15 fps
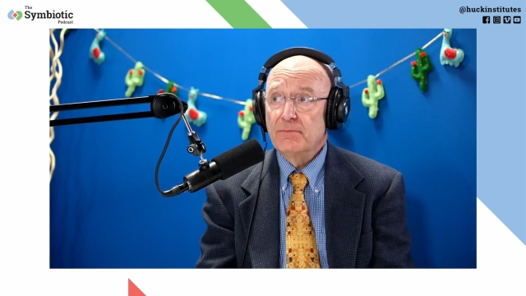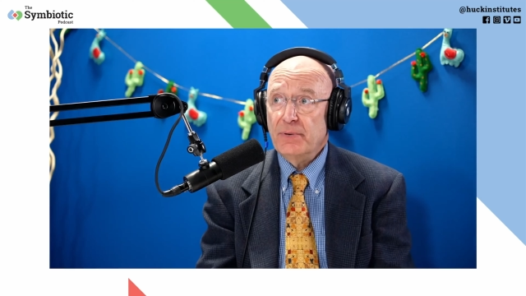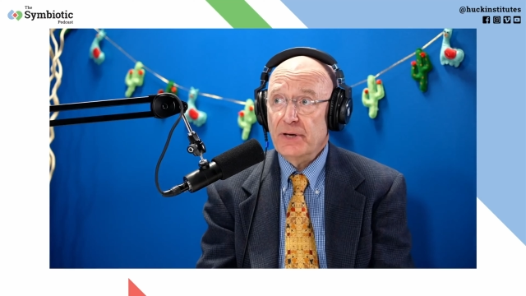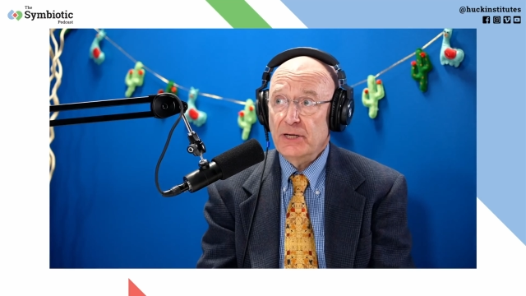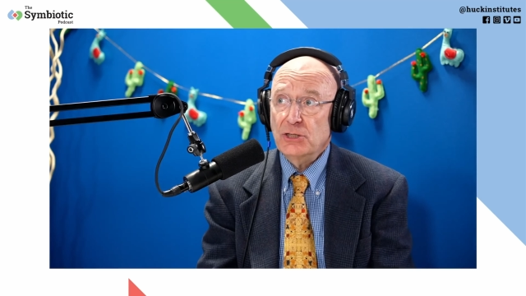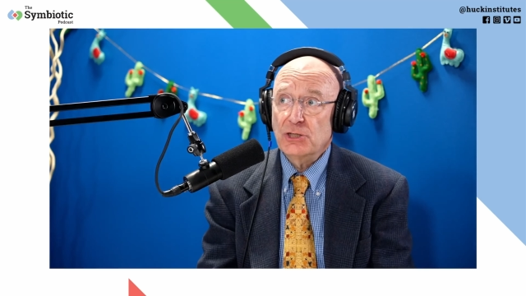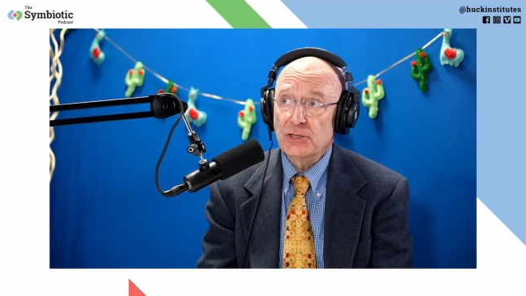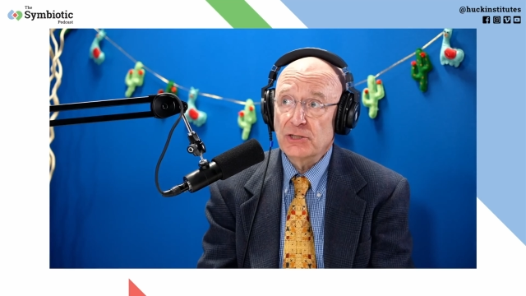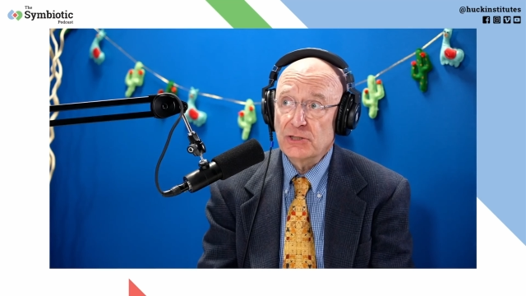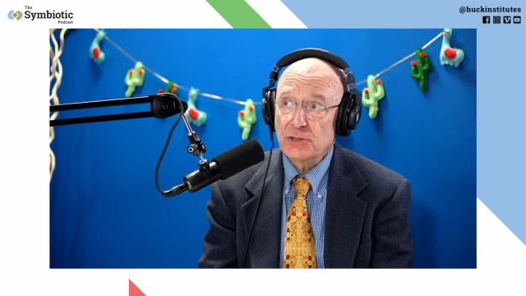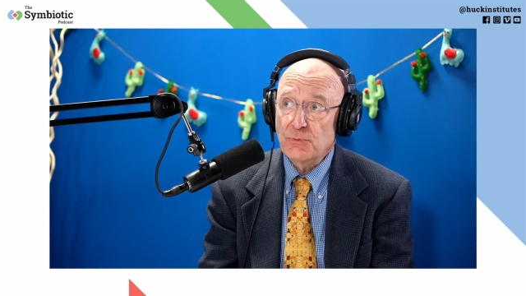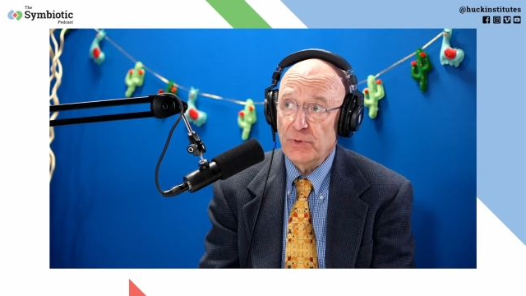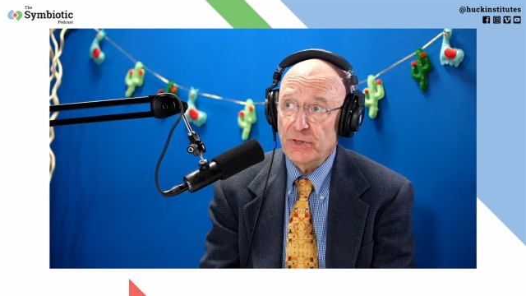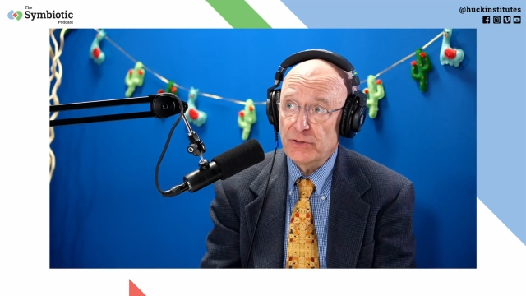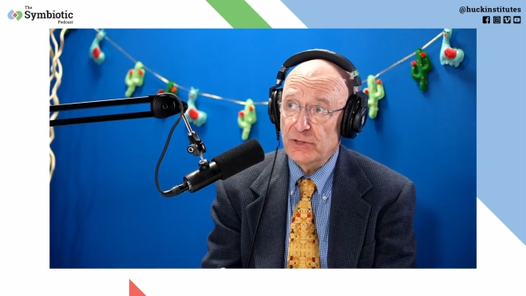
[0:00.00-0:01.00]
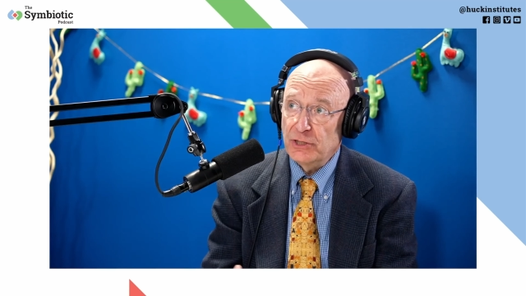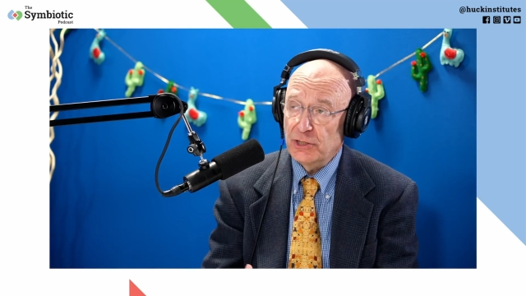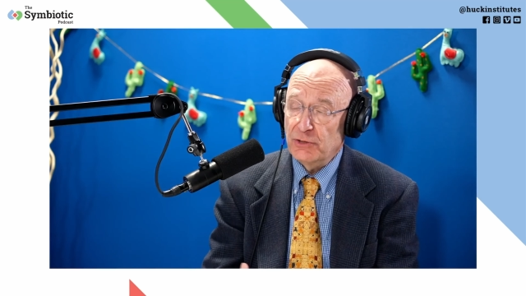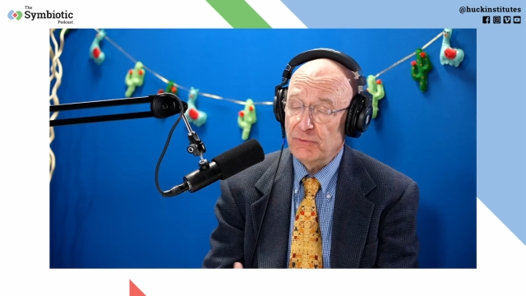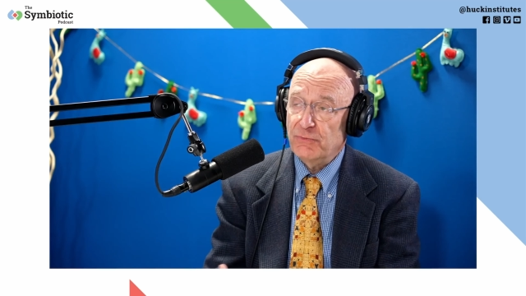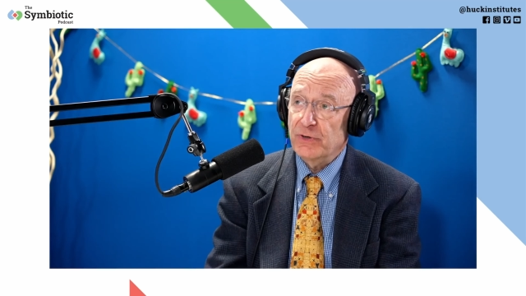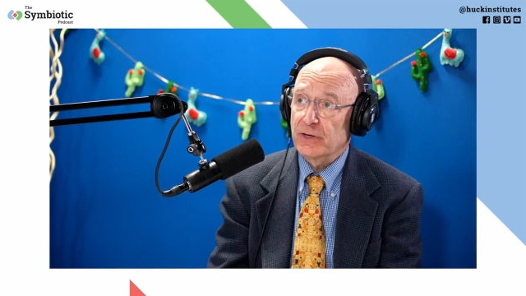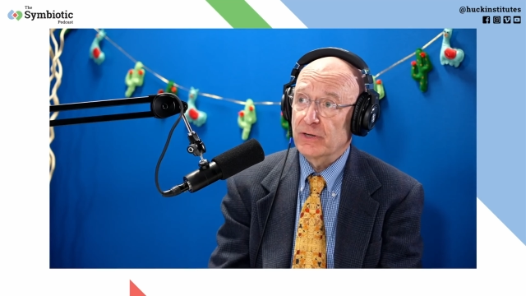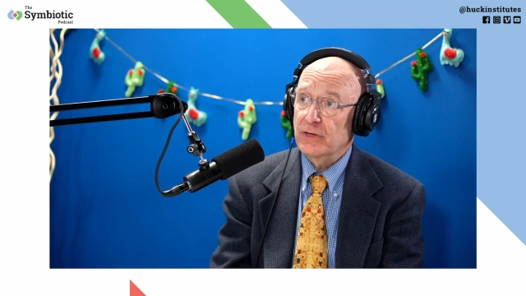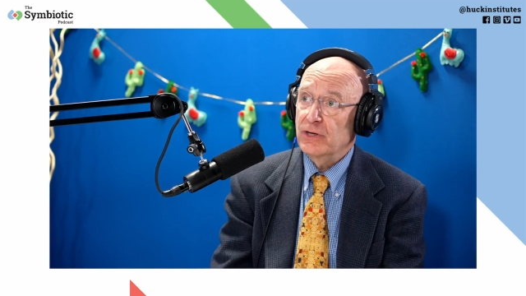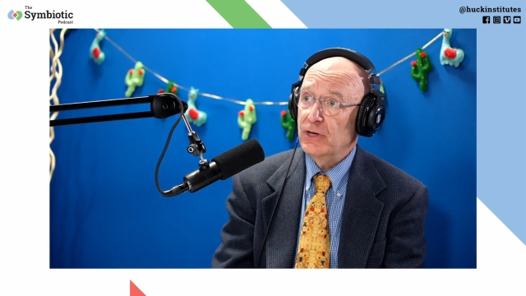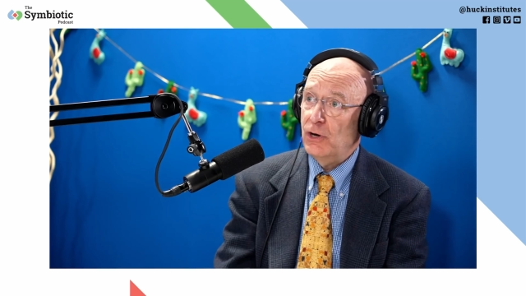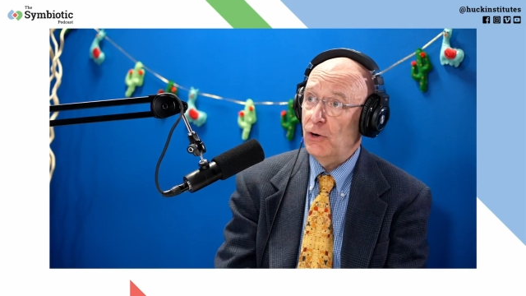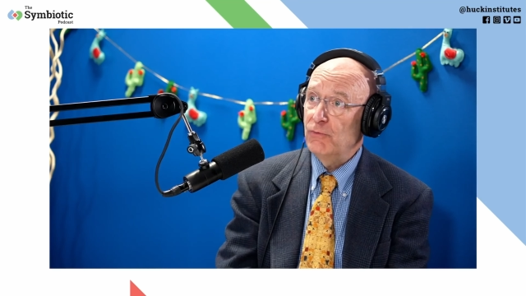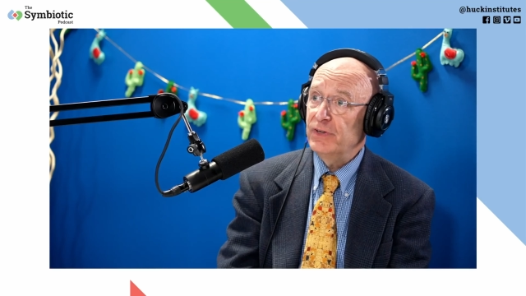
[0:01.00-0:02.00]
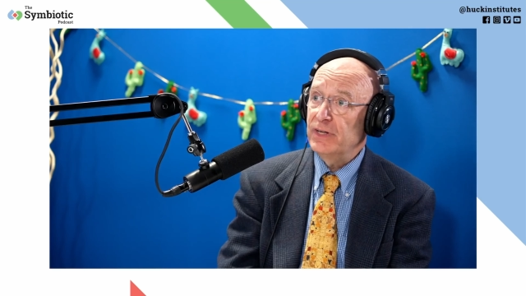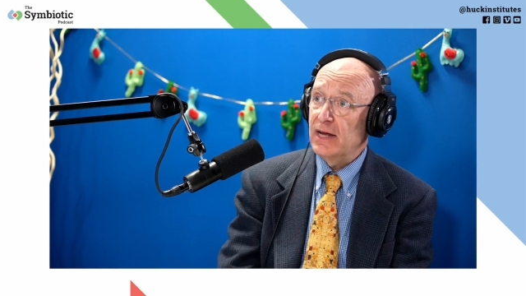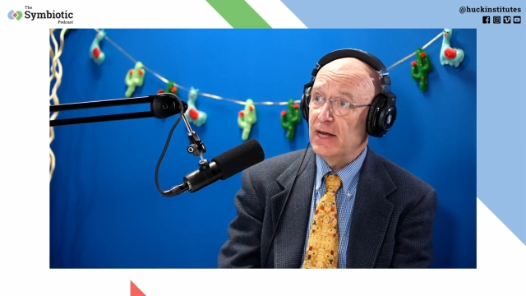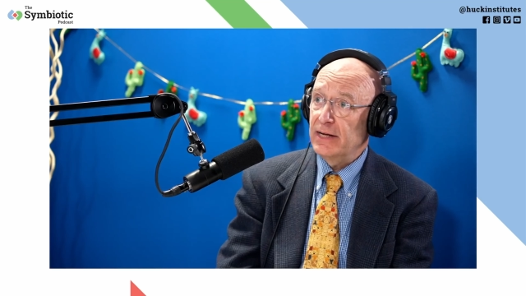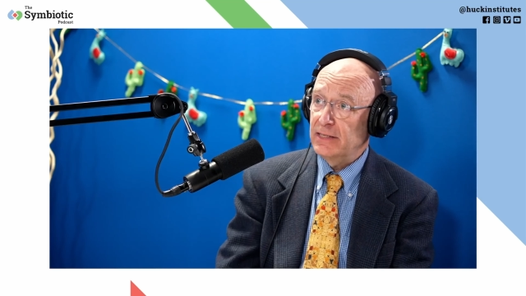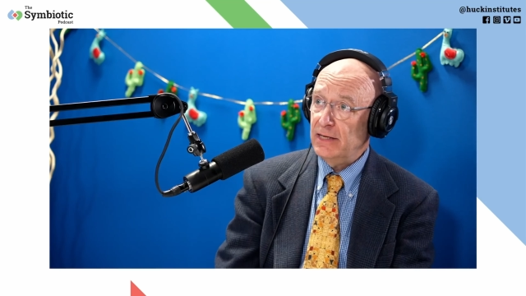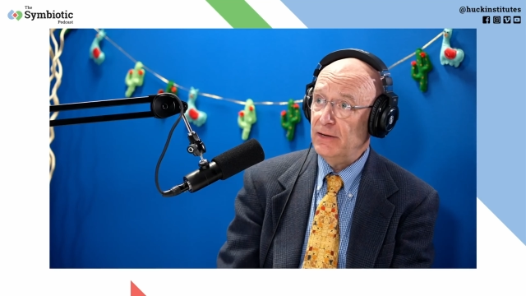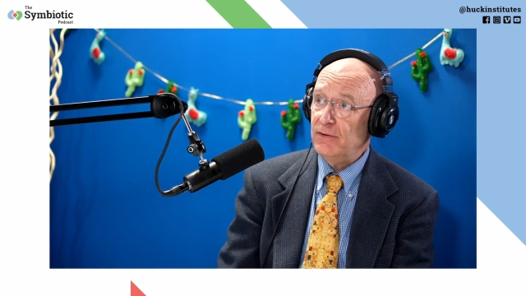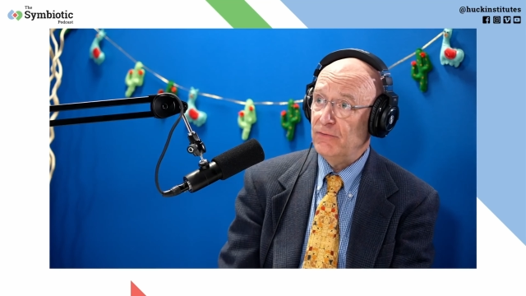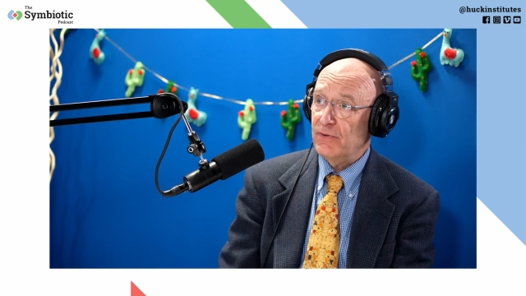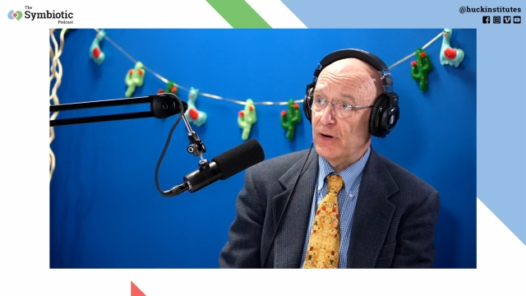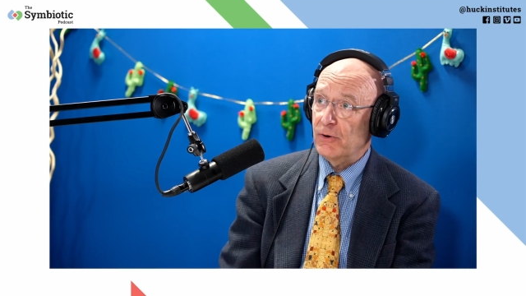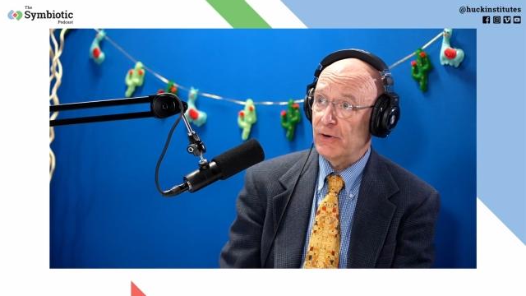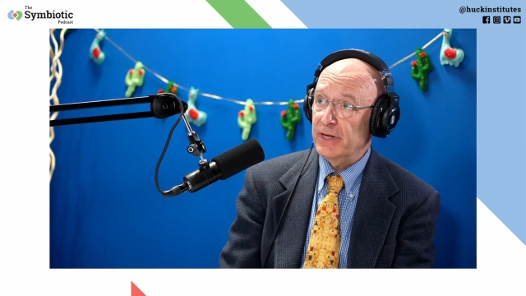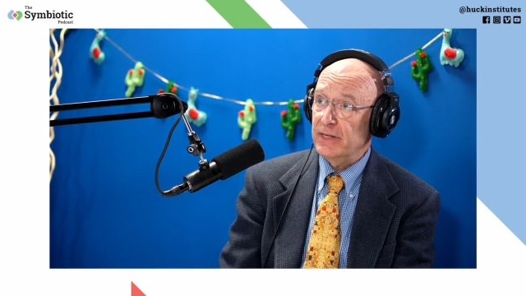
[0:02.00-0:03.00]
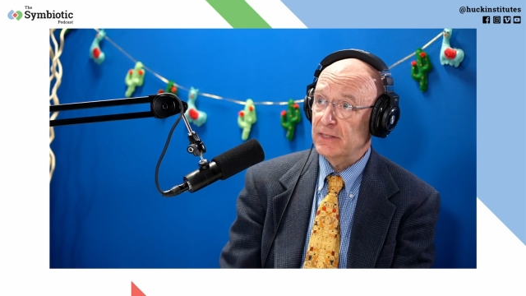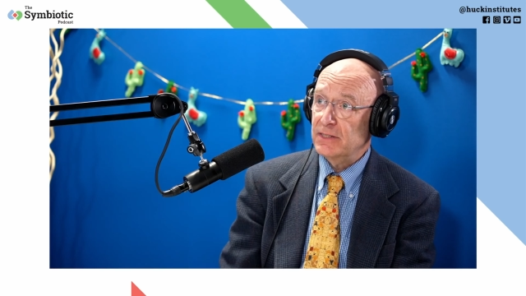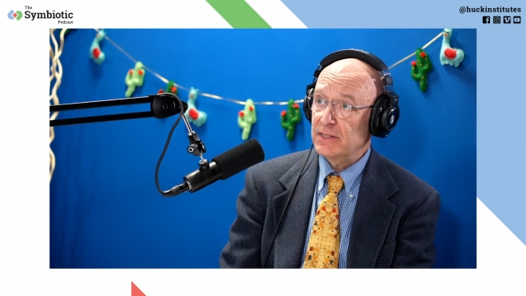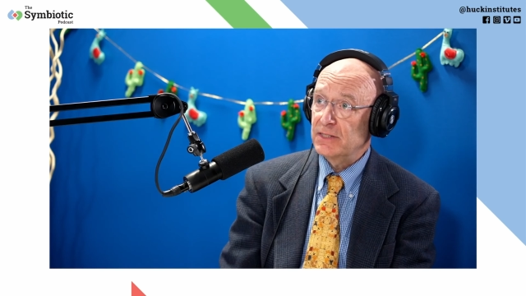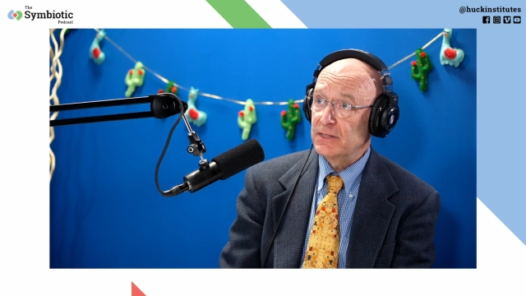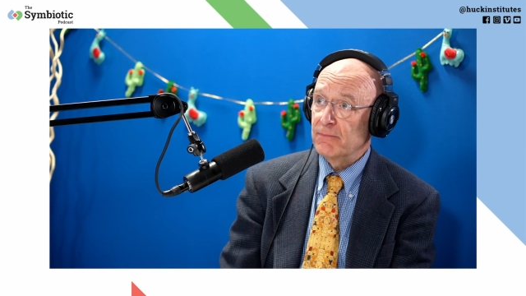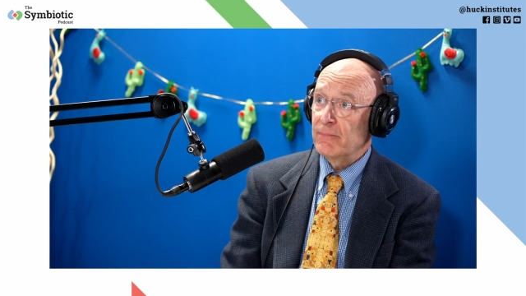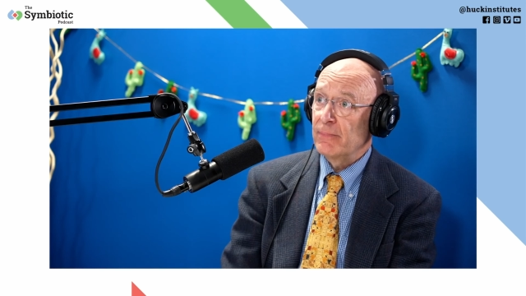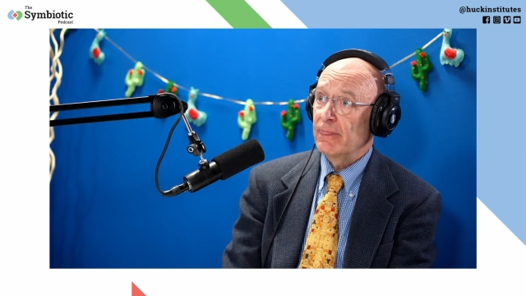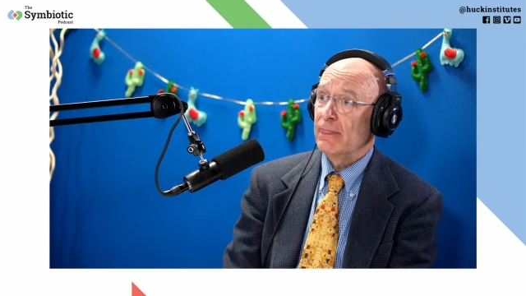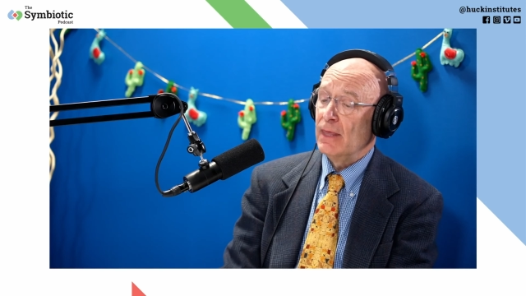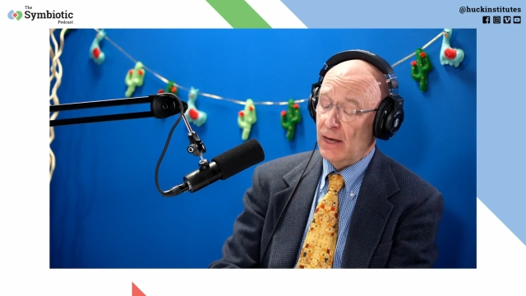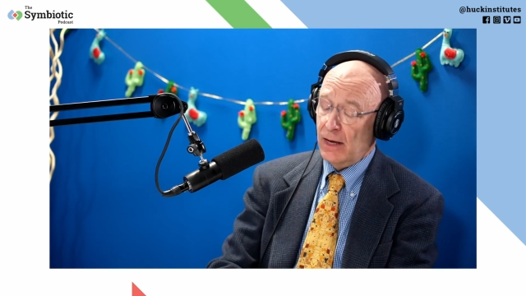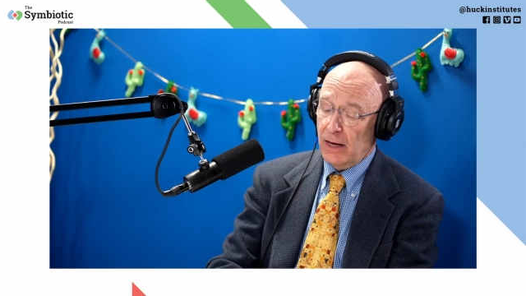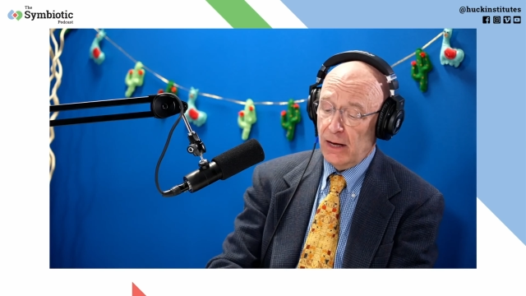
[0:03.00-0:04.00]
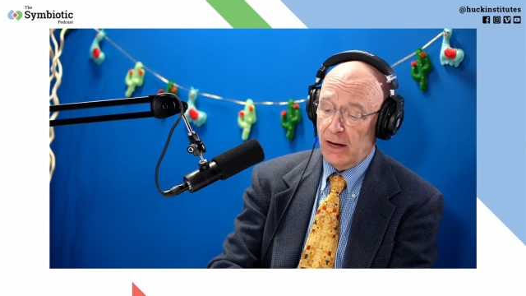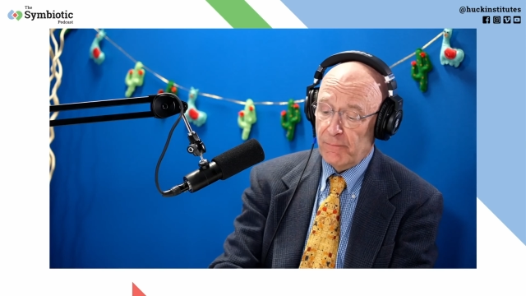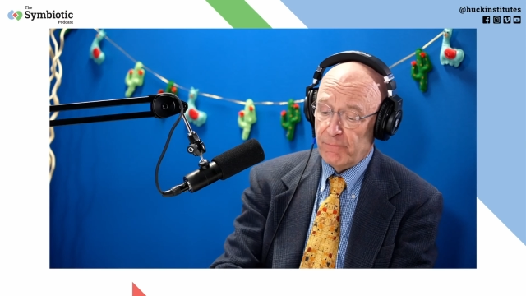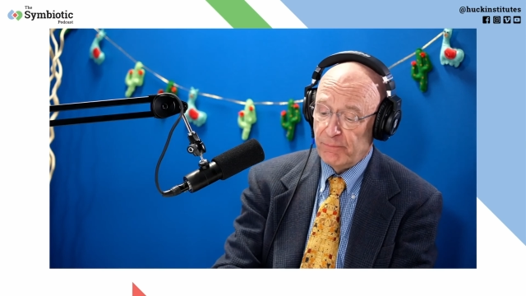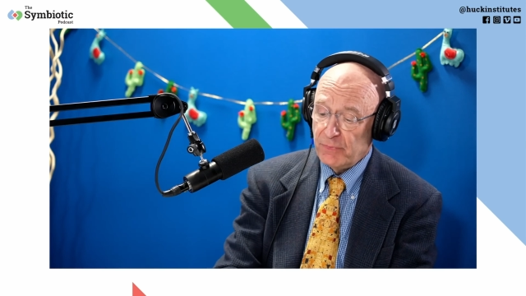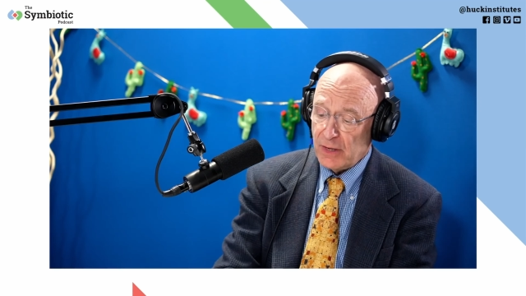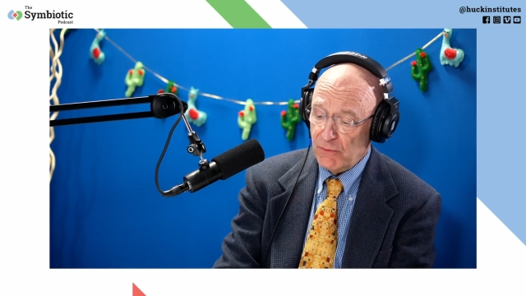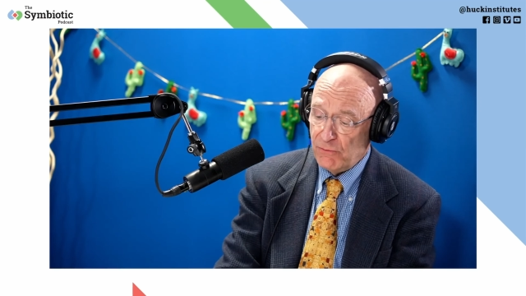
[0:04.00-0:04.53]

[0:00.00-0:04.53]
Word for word: patients with the different covid-19 variants right um,